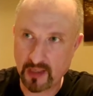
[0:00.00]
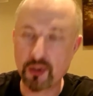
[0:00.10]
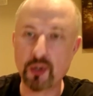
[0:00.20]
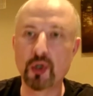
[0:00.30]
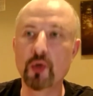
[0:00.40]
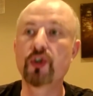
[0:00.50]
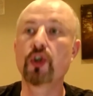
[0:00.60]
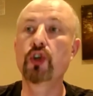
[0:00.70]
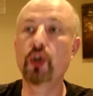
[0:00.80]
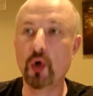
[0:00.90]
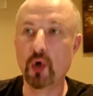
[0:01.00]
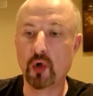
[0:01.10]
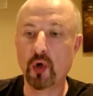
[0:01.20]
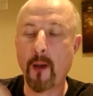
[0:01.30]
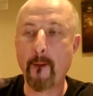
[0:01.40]
You use
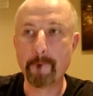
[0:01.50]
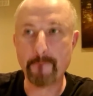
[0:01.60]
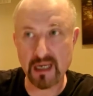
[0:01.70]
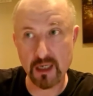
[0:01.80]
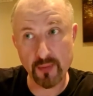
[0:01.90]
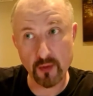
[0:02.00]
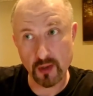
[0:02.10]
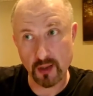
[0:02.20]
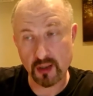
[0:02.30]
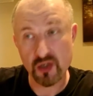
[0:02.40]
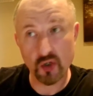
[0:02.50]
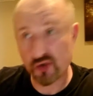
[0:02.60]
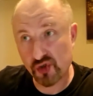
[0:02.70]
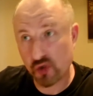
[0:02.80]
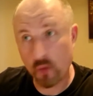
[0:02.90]
your paperwork, not
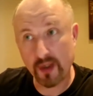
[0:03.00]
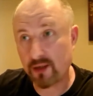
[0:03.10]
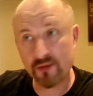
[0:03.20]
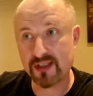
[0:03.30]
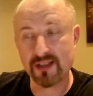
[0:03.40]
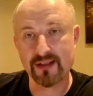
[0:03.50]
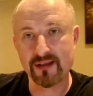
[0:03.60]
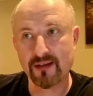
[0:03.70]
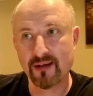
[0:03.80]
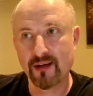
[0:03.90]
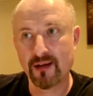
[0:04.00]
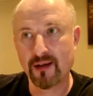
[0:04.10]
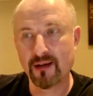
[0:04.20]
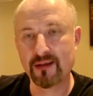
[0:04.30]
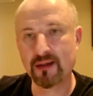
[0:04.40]
someone else's.
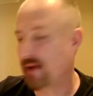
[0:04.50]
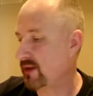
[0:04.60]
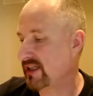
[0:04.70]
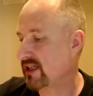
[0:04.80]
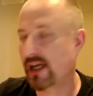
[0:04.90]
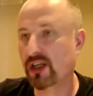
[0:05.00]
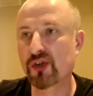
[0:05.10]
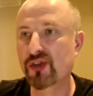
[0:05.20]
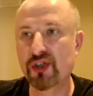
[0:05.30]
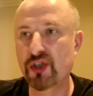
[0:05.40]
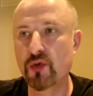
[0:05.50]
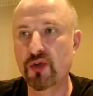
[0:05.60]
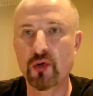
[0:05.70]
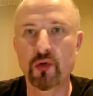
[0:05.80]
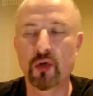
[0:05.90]
This is like
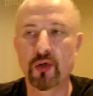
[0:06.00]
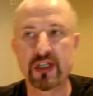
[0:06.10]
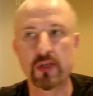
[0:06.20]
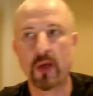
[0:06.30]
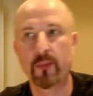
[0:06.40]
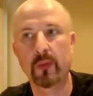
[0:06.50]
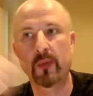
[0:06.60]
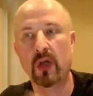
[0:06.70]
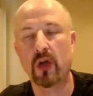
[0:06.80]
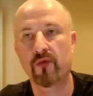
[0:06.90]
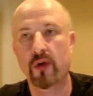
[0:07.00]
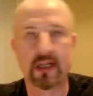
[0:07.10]
constitutional law. This is where people go wrong.